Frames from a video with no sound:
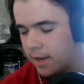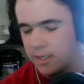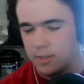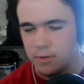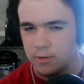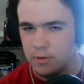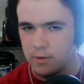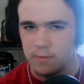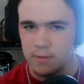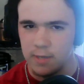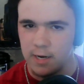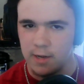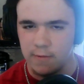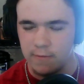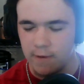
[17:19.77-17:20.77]
as you could with
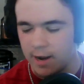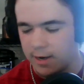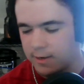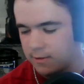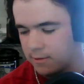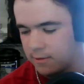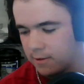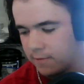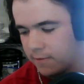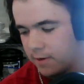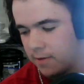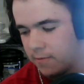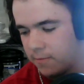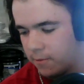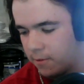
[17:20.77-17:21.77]
any factor of
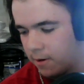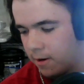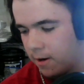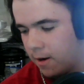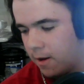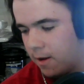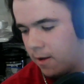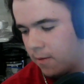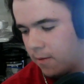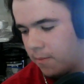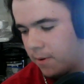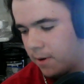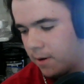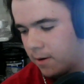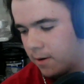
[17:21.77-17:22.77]
any war.
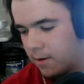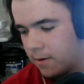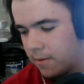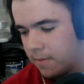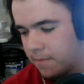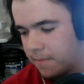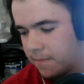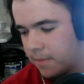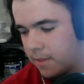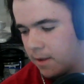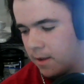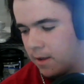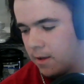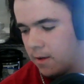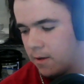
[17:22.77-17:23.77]
But
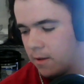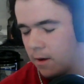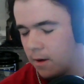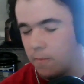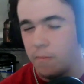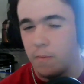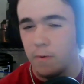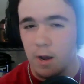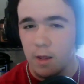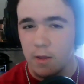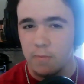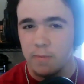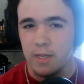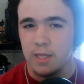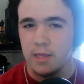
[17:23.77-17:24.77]

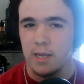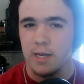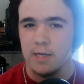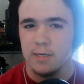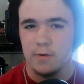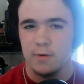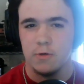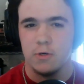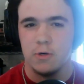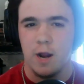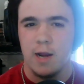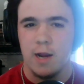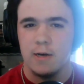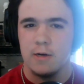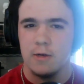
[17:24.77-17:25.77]
another big thing is they were
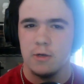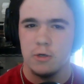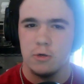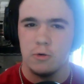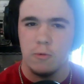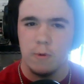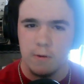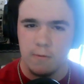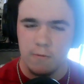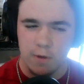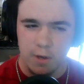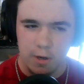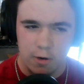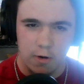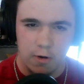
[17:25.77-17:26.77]
trying to destroy
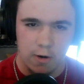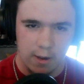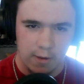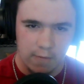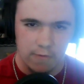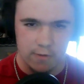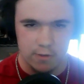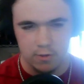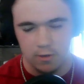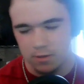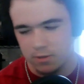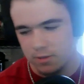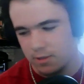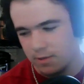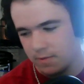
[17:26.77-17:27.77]
Viet Cong
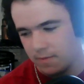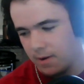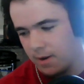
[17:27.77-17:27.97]
infrastructure,